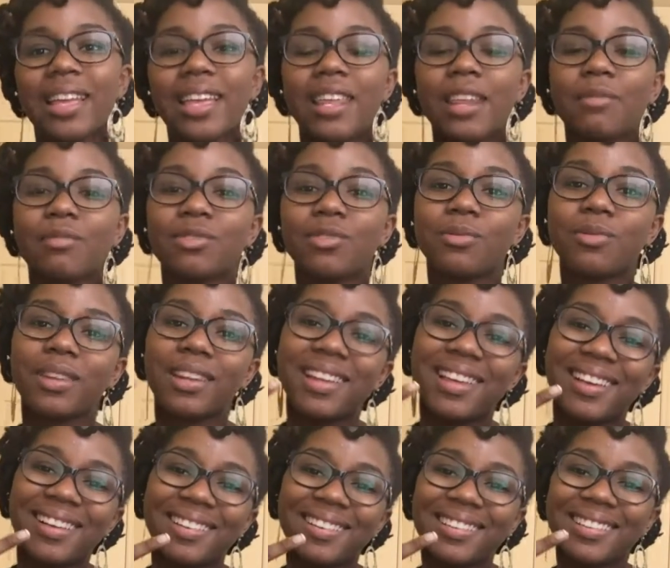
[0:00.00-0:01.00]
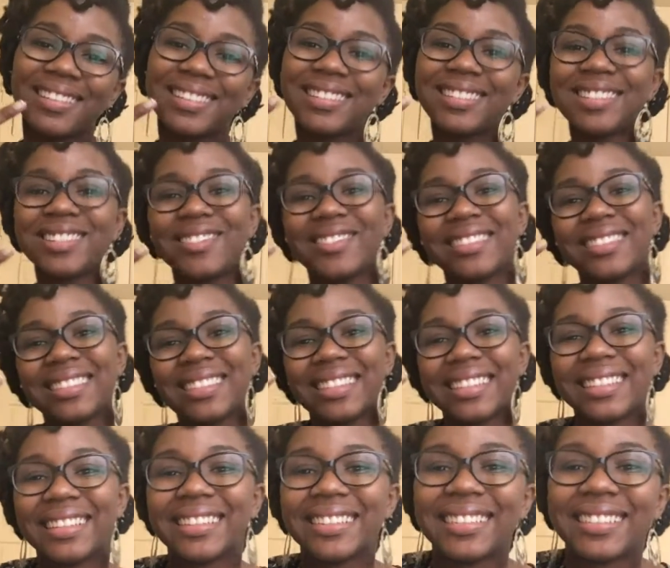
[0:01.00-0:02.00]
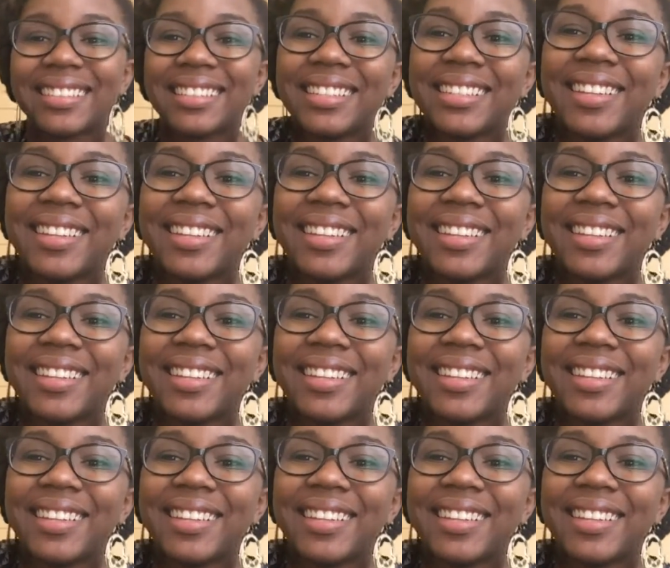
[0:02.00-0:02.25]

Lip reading: and I'm tuning out. Deuces.